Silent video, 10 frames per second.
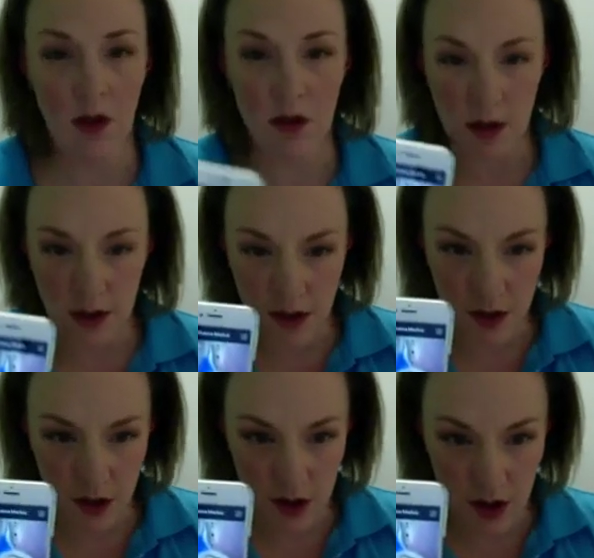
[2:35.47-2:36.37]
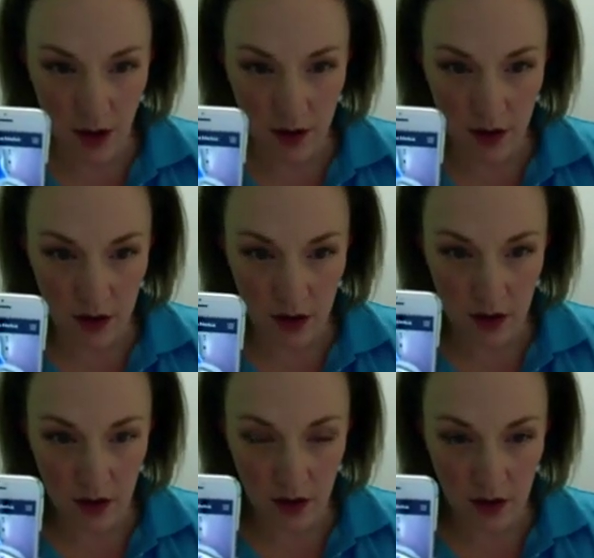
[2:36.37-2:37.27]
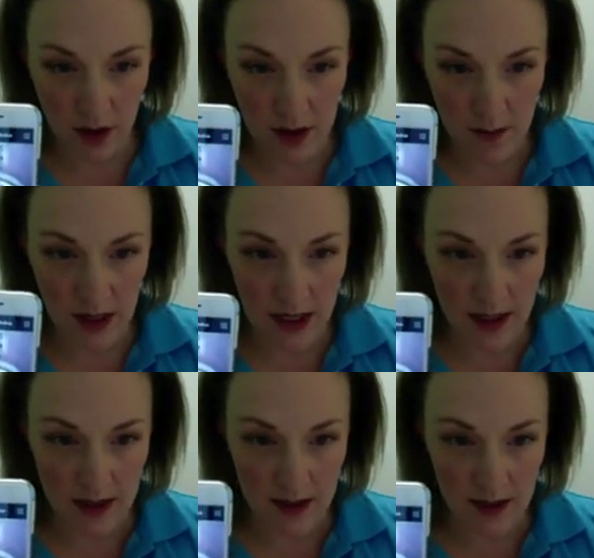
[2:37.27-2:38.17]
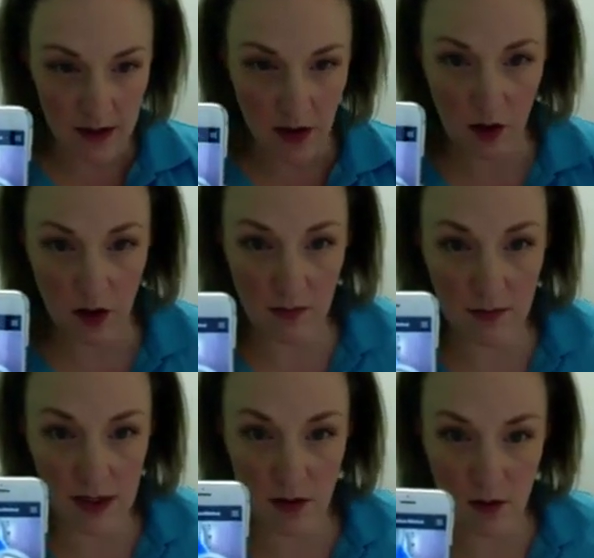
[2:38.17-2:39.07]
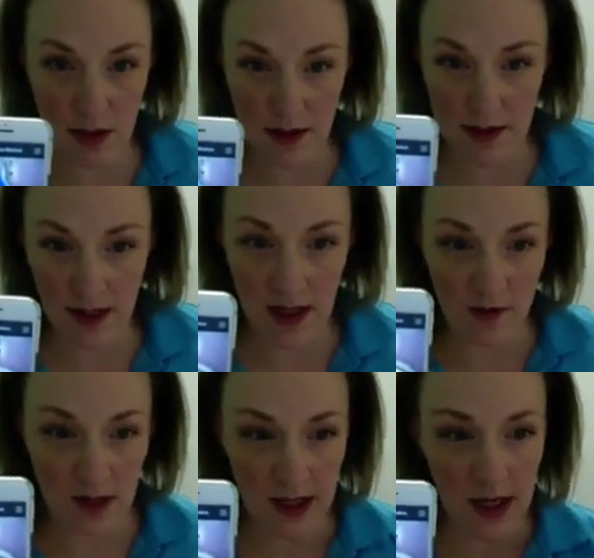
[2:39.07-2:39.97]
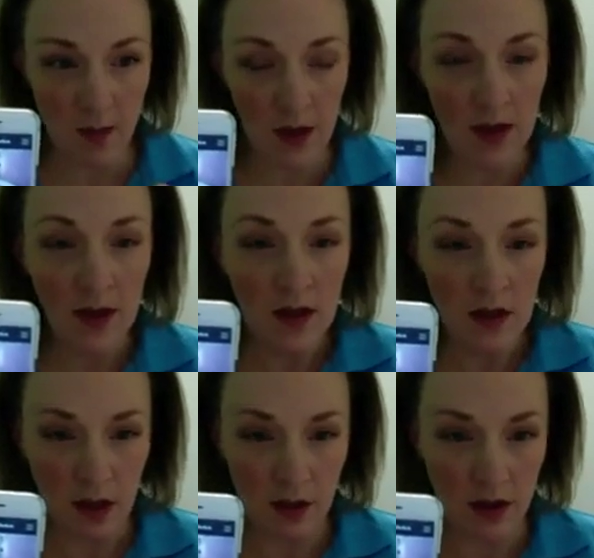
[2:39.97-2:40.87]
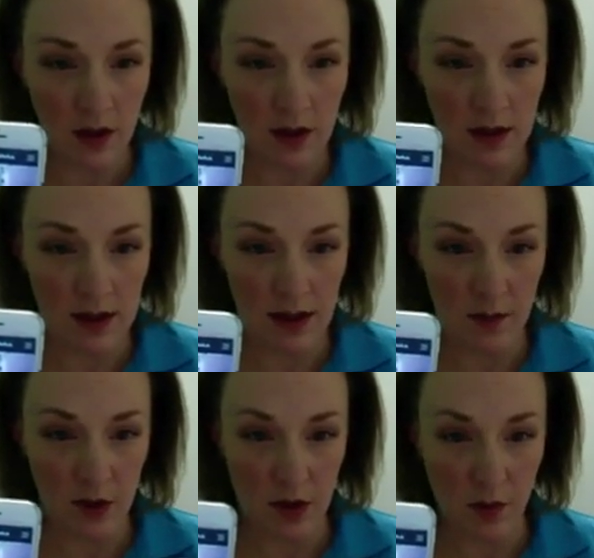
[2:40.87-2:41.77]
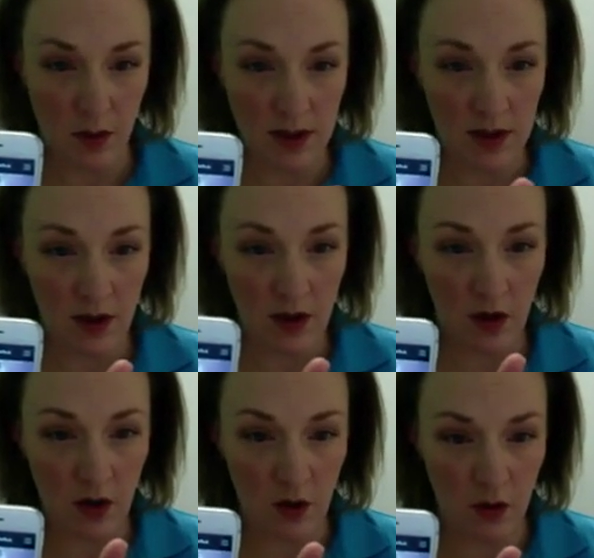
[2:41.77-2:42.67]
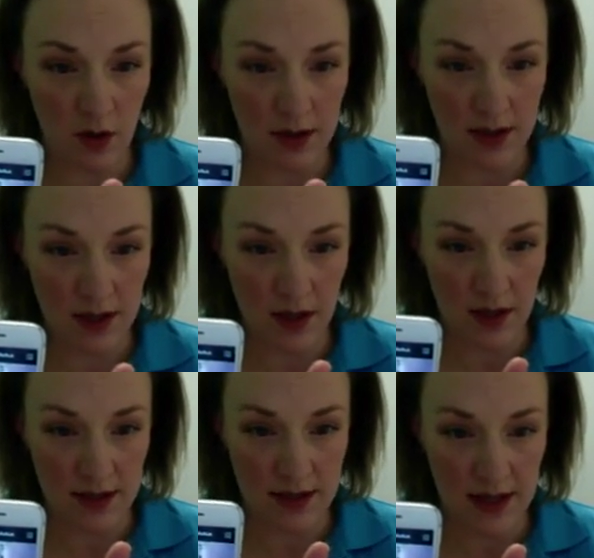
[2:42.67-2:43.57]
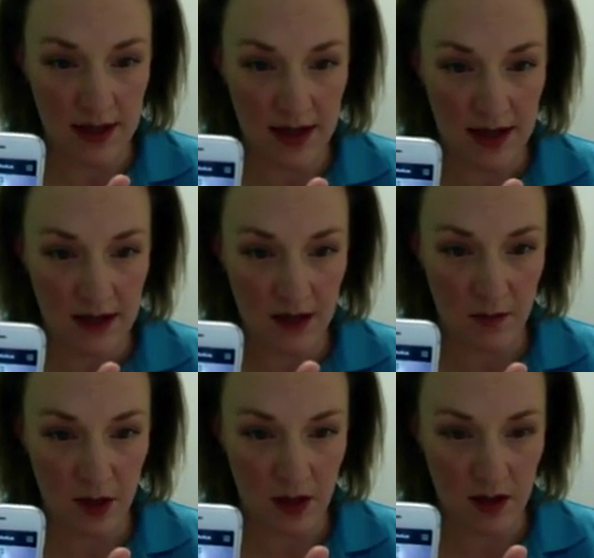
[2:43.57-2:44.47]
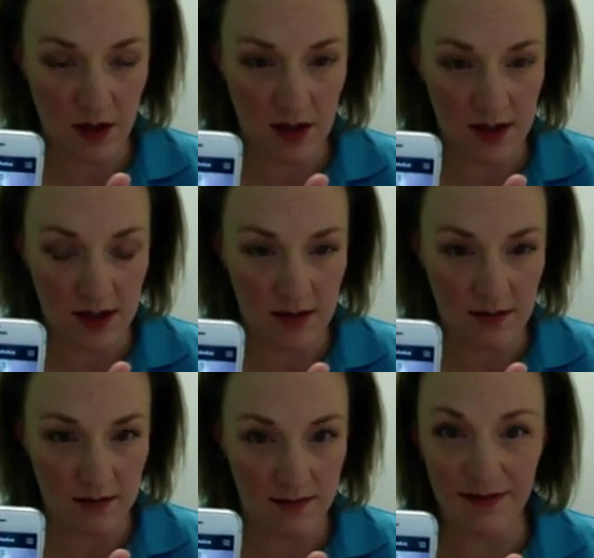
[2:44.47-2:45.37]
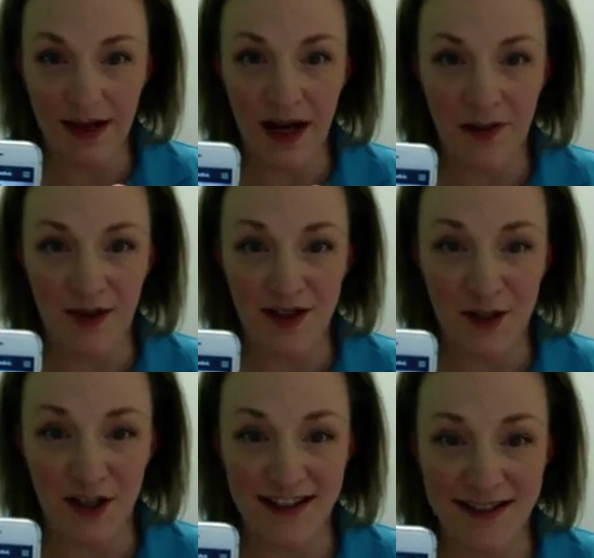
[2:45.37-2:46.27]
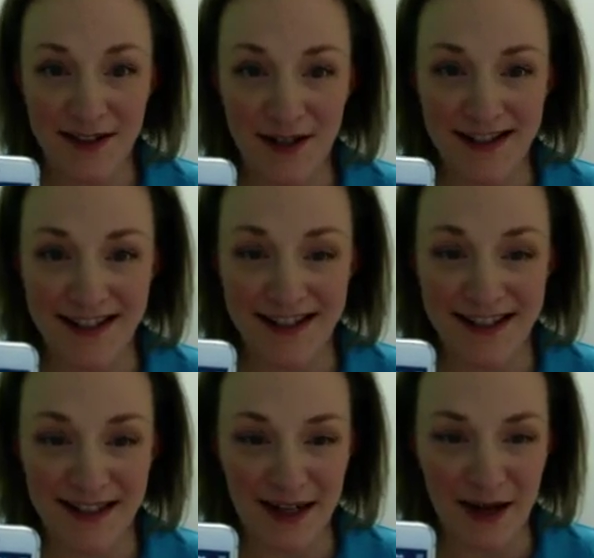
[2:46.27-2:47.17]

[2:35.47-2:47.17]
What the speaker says: So this is just showing you gluteus medius, so muscle in the side of your hip, showing you some trigger points. So the cross that you can see there, so I'm trying to do this in my screen, so it's just